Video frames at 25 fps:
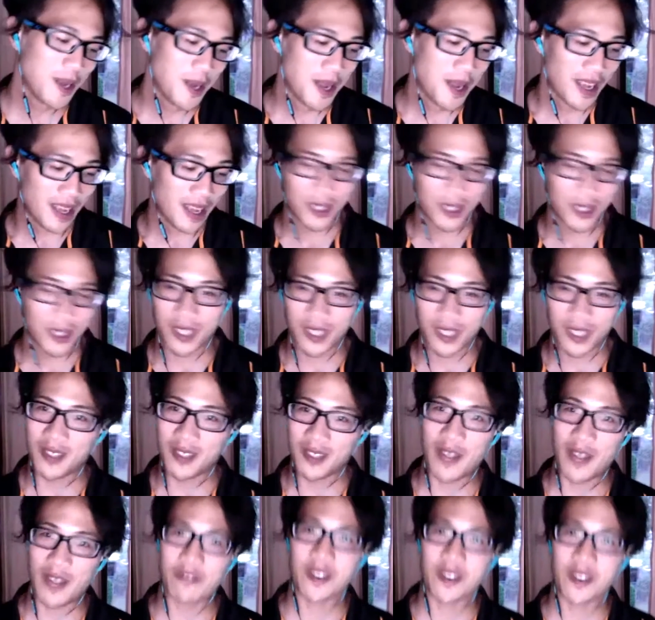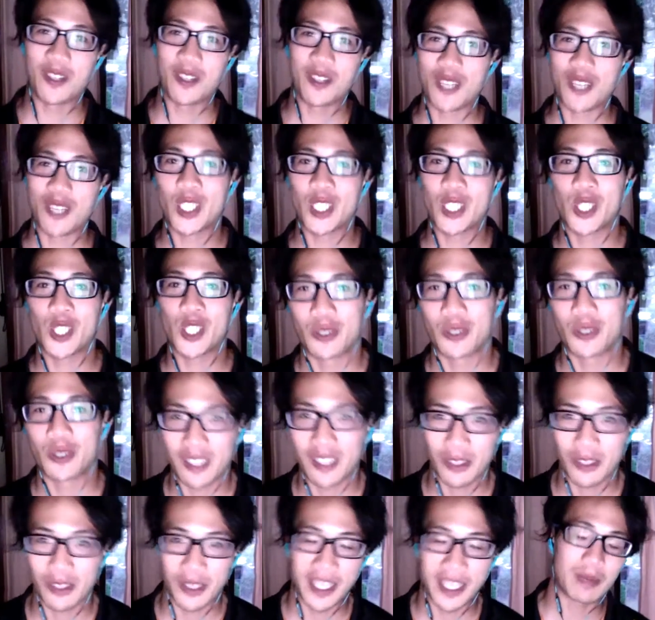it was definitely a unique shoot,
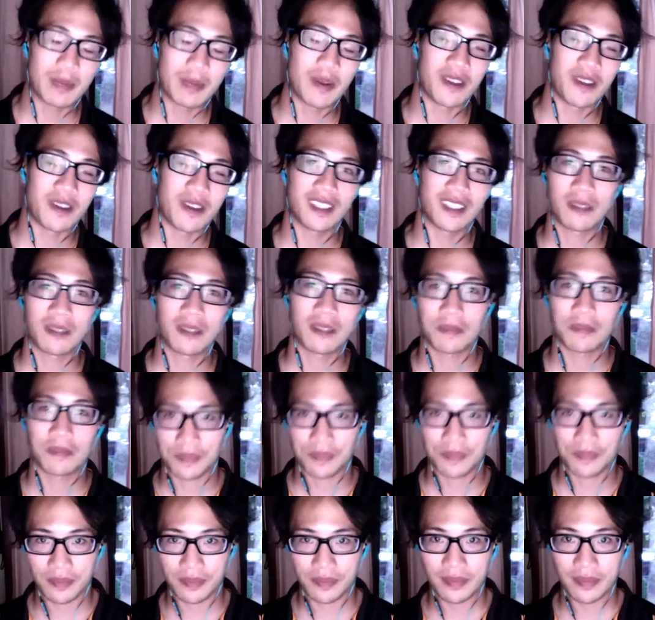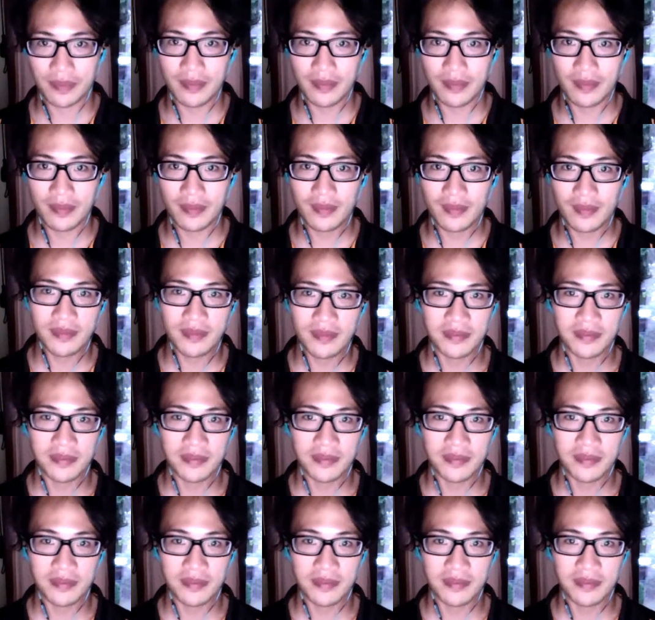unique experience. Wow. So